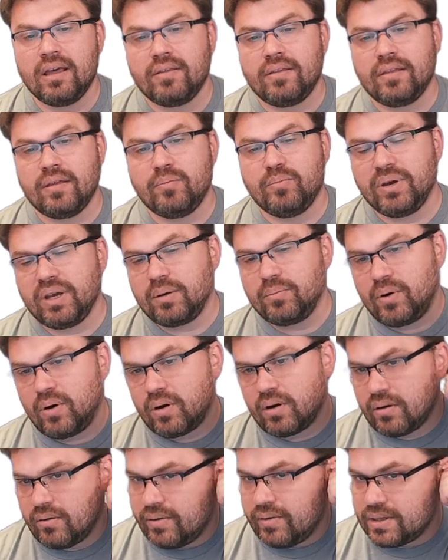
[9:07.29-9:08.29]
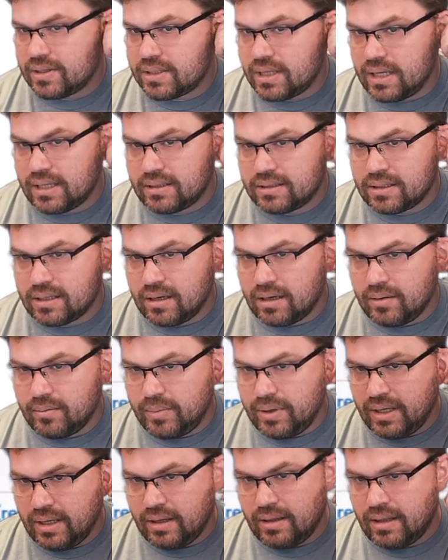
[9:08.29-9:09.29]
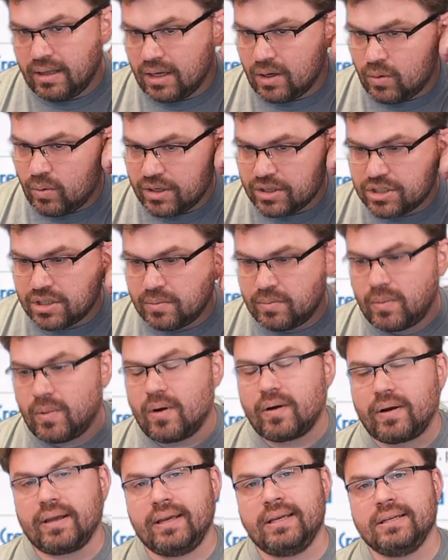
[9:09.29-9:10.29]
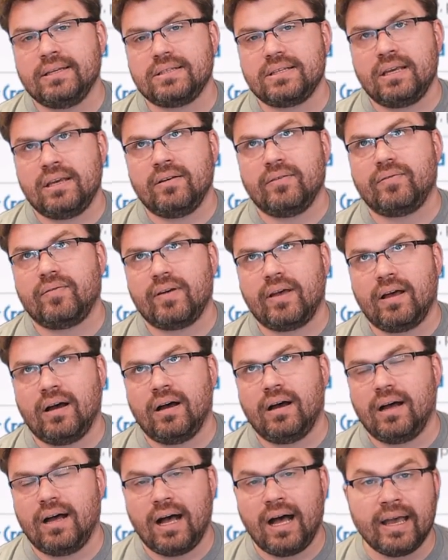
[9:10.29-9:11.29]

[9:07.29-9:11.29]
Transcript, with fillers: The big part of this that's going to be the question mark is if uh,